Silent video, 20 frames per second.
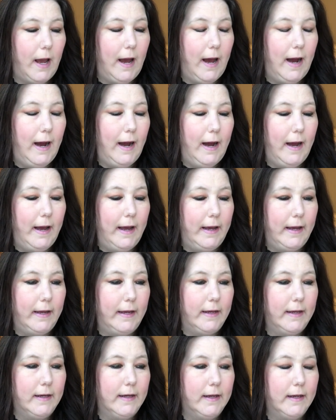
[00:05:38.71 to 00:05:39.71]

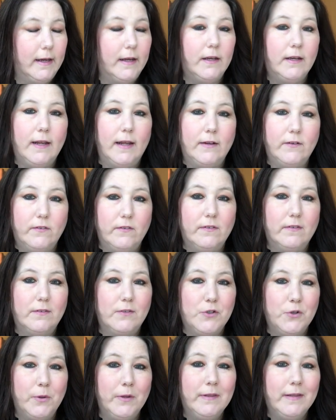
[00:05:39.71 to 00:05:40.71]
And
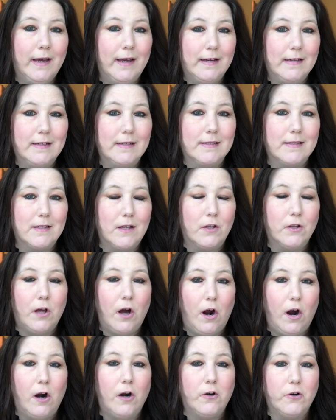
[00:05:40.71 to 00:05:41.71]
doing that is a
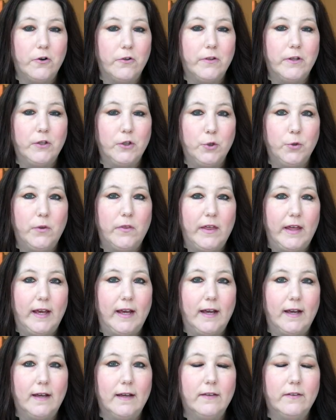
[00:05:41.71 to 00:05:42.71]
lot harder than you'd
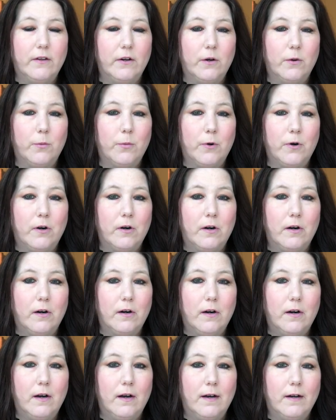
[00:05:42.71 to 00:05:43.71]
think. There
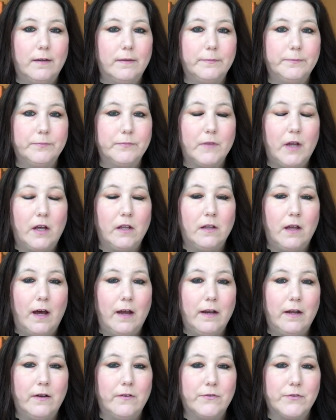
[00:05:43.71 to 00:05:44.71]
were a
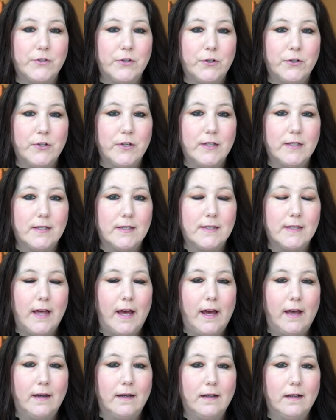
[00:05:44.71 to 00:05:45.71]
lot of surgeons
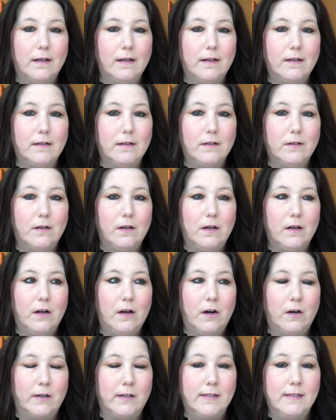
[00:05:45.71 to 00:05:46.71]
that
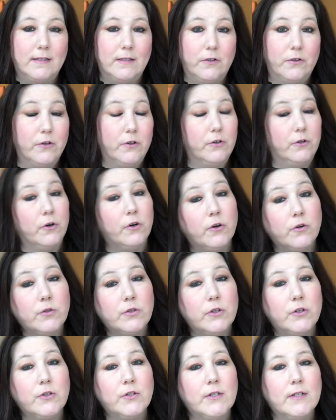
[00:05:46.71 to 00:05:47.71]
are considered
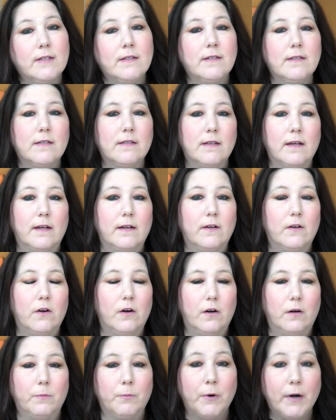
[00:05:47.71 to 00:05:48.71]
neurosurgeons, that
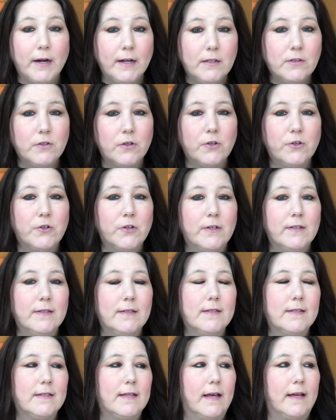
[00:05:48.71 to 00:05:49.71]
are brain
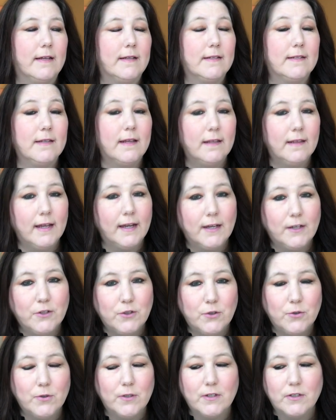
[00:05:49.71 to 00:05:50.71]
surgeons, that said they
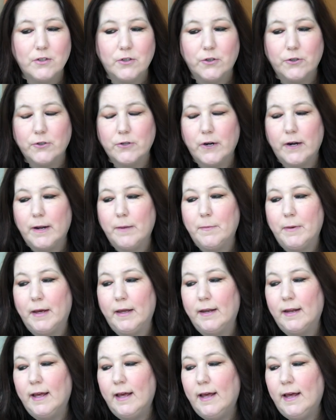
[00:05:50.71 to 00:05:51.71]
could do this surgery, but